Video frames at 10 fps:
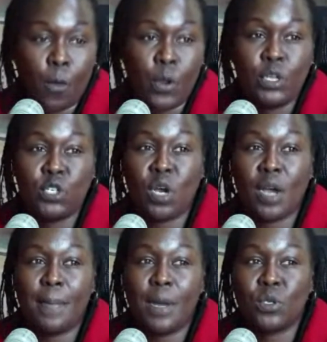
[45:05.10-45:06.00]
when you talk
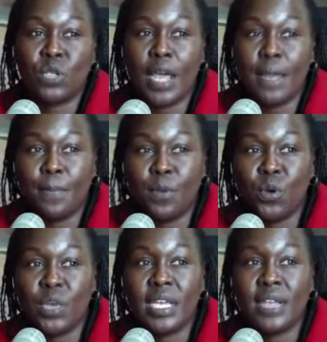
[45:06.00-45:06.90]
about
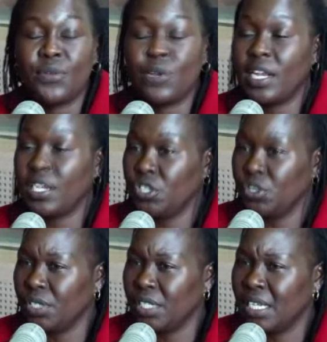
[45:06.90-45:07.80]
employee
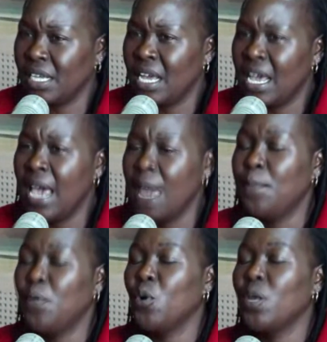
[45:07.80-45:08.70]
relations,
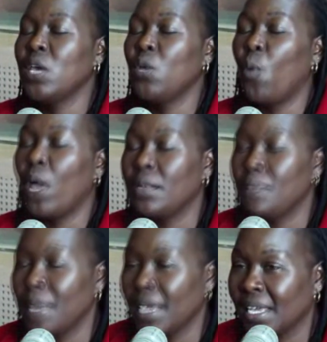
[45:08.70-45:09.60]
employee well
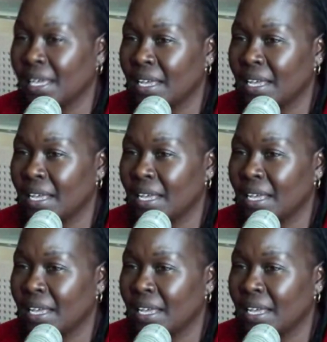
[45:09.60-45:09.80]
being.